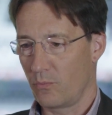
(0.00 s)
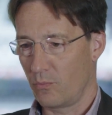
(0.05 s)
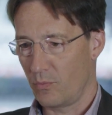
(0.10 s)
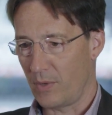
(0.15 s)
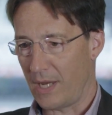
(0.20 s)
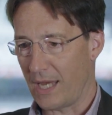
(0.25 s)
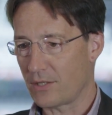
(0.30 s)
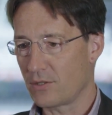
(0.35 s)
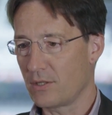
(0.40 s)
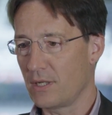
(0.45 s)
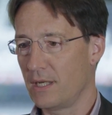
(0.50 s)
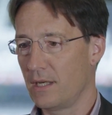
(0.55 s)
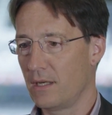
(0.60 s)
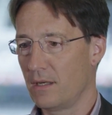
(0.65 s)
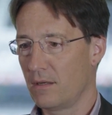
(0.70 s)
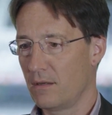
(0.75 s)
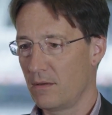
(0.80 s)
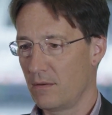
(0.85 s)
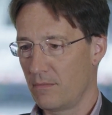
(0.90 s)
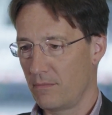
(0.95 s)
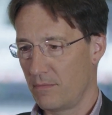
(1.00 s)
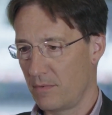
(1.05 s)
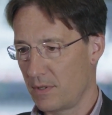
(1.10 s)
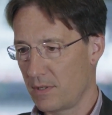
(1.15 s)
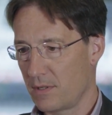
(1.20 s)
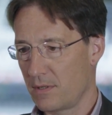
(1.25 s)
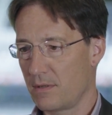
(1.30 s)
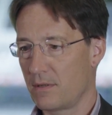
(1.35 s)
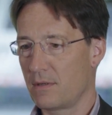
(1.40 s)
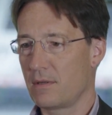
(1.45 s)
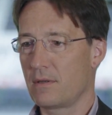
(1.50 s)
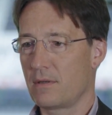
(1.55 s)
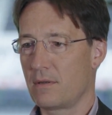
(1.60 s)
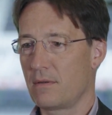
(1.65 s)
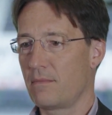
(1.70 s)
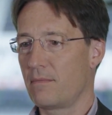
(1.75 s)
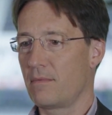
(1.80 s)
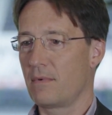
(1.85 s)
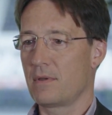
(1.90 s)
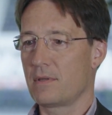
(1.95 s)
we actually
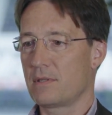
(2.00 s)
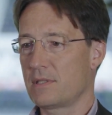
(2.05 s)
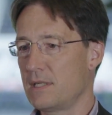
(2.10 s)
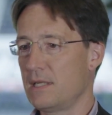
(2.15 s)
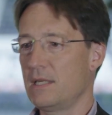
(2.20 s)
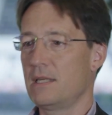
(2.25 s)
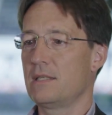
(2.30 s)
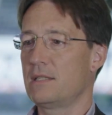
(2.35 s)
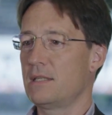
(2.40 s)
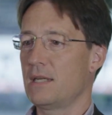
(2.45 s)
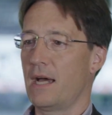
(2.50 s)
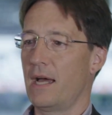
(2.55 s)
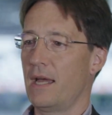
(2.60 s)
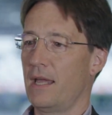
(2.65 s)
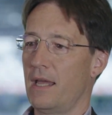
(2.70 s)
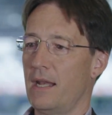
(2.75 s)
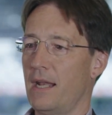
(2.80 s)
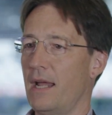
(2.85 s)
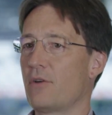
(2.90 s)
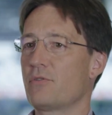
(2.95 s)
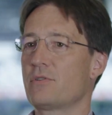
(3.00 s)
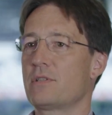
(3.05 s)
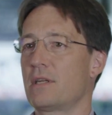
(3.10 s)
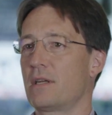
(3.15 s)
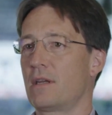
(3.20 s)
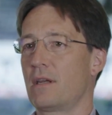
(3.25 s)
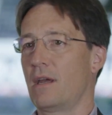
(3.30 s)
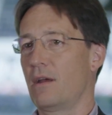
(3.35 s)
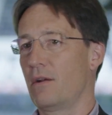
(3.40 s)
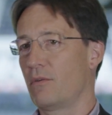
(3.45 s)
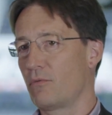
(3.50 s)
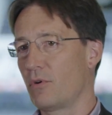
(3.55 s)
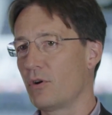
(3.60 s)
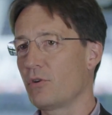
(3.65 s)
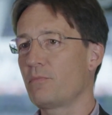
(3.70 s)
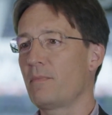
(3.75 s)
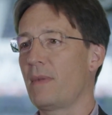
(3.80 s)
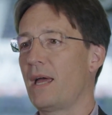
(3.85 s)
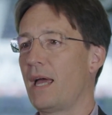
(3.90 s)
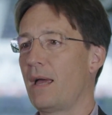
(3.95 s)
see ECI announcing a
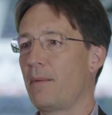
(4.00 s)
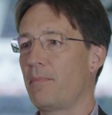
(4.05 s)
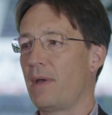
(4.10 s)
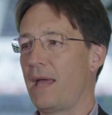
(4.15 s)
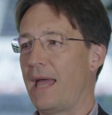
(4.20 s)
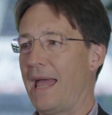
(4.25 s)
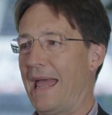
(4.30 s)
roadmap